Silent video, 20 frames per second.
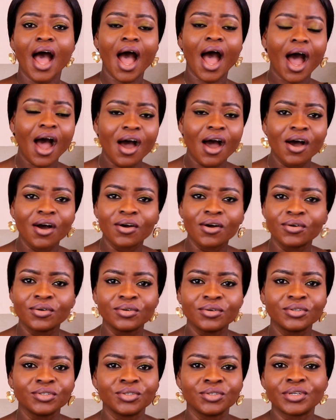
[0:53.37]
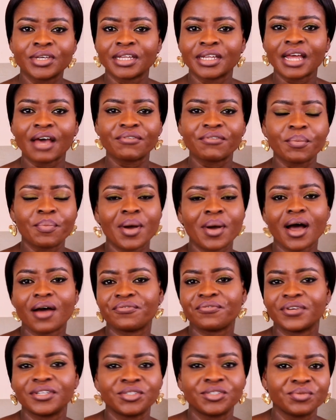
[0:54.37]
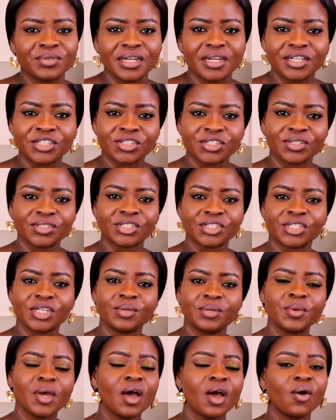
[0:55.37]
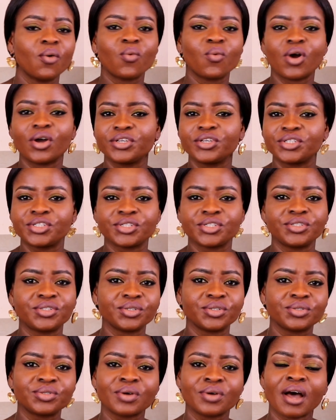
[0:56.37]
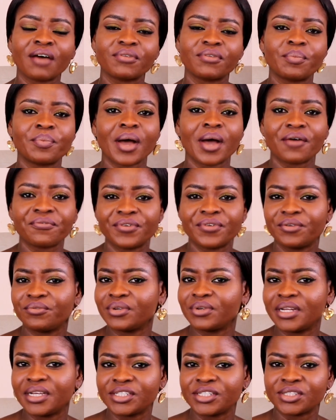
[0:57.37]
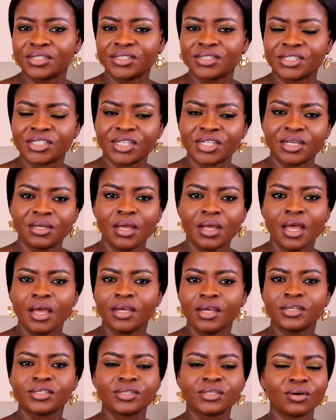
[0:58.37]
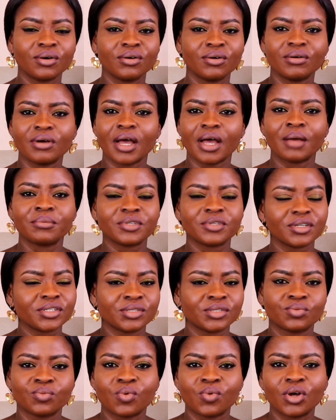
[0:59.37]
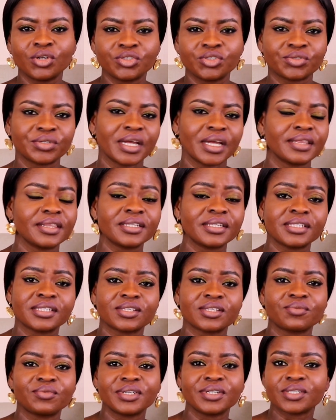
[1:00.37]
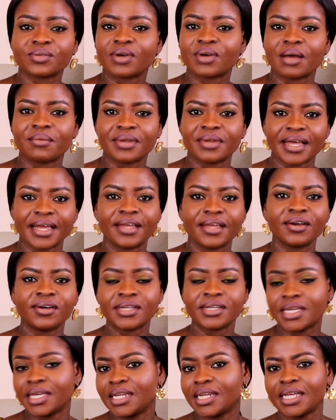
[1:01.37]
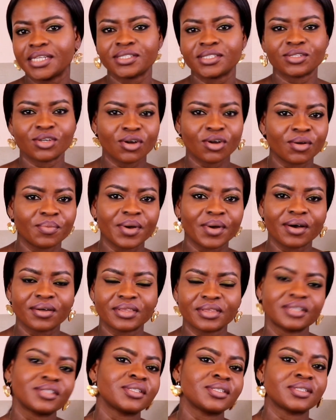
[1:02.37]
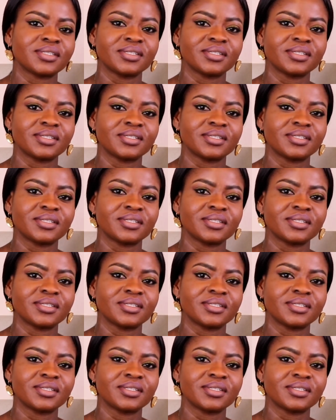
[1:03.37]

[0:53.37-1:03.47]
how you can have a perfect relationship, what you should do to have a perfect relationship. So I'm just wondering, and this is the reason why I'm like, okay, let's talk about this